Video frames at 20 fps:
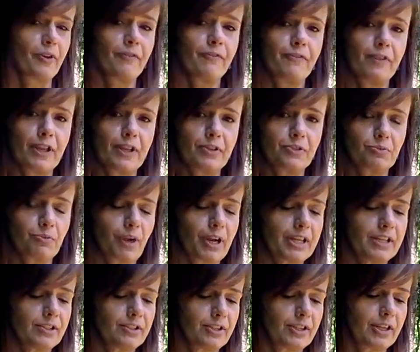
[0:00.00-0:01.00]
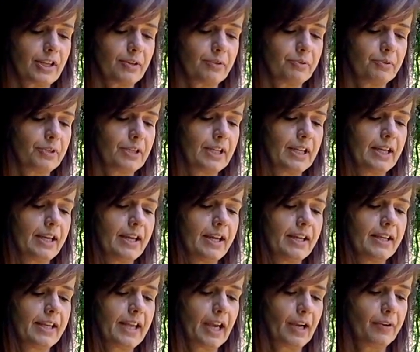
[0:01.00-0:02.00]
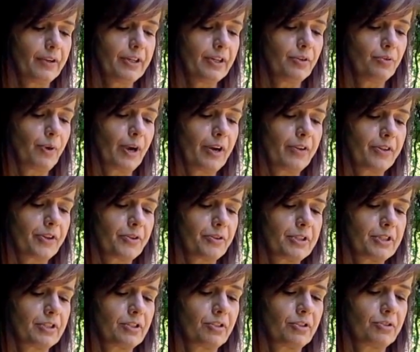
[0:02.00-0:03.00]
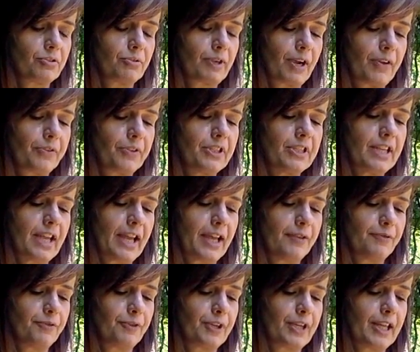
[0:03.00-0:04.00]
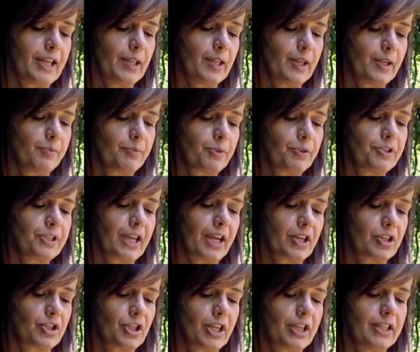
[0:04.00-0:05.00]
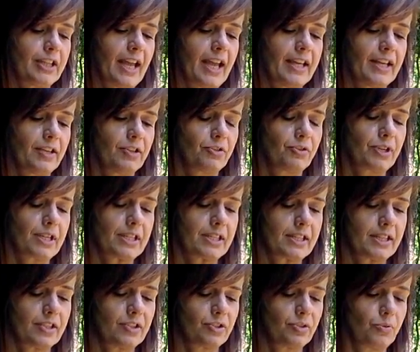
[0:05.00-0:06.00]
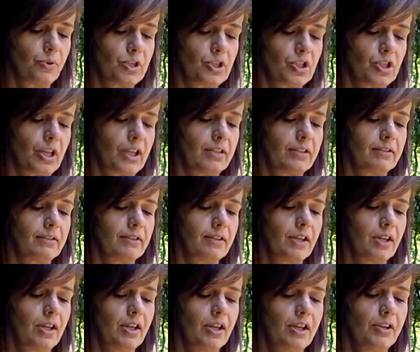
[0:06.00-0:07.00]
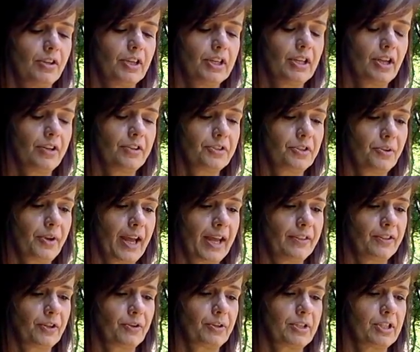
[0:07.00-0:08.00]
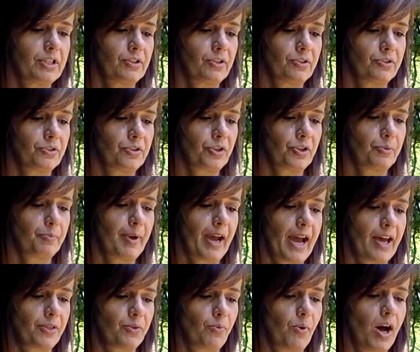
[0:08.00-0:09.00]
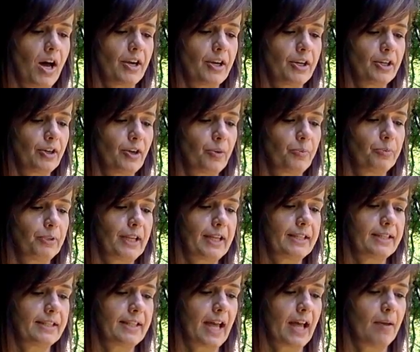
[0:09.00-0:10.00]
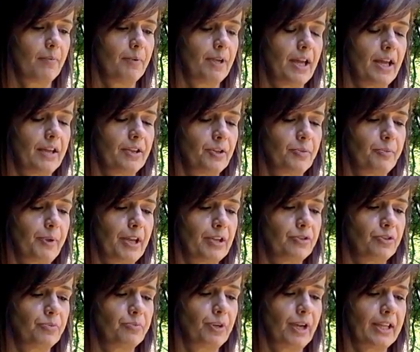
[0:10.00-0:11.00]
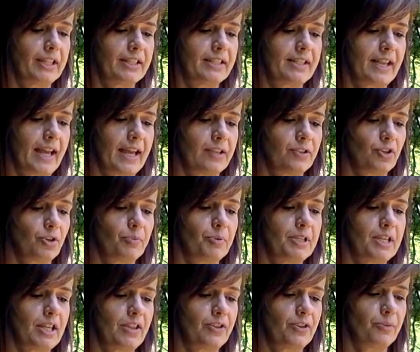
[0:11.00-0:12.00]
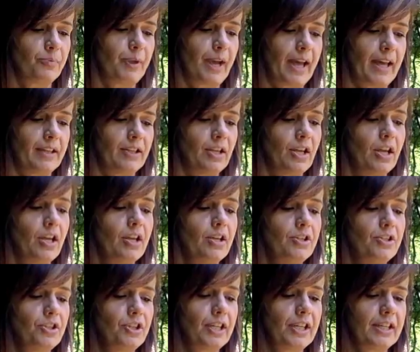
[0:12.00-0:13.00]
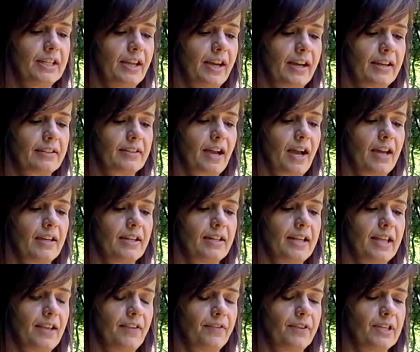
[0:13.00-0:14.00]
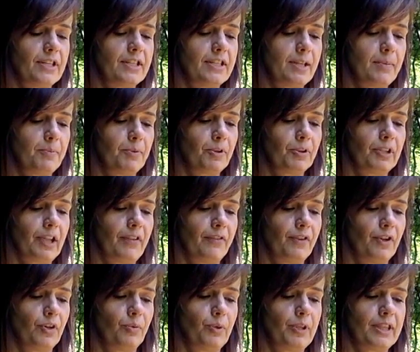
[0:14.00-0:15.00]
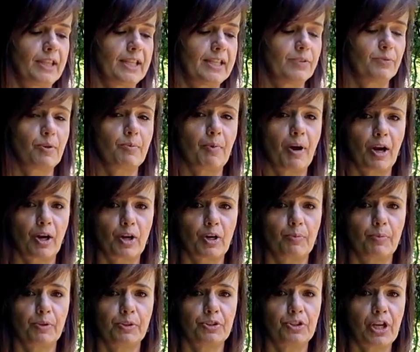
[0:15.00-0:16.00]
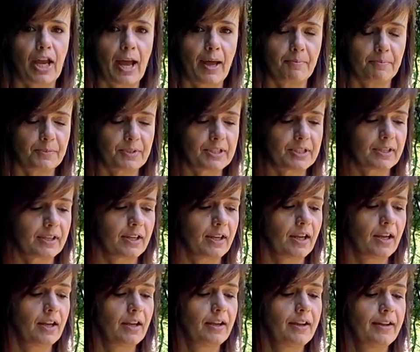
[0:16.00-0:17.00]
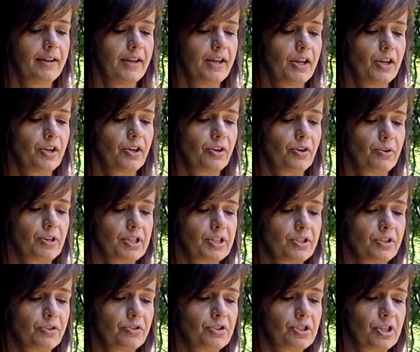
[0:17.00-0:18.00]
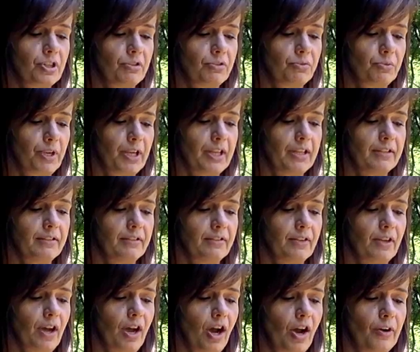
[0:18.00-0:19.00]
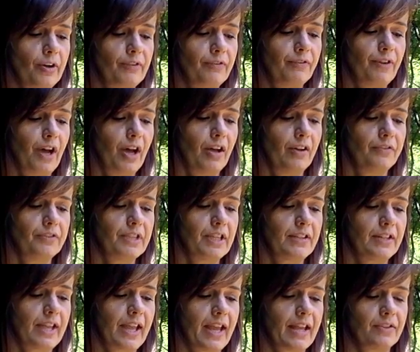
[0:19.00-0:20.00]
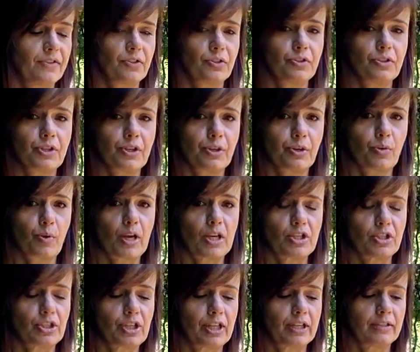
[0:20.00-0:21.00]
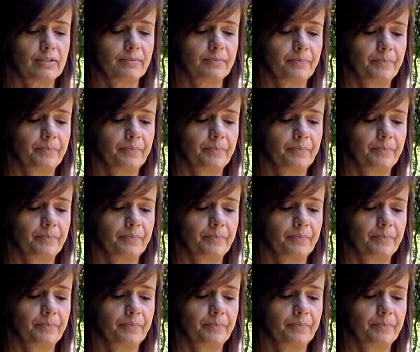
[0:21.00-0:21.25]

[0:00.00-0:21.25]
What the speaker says: it feels right to you. Carry or wear the crystals throughout the day for healing, protection, and increased intuition. You can also add the crystals to your bath water or place them on your bedroom nightstand or beneath your bed to connect on an even deeper level with these remarkable gems. Crystal children are involved in the answer to your question.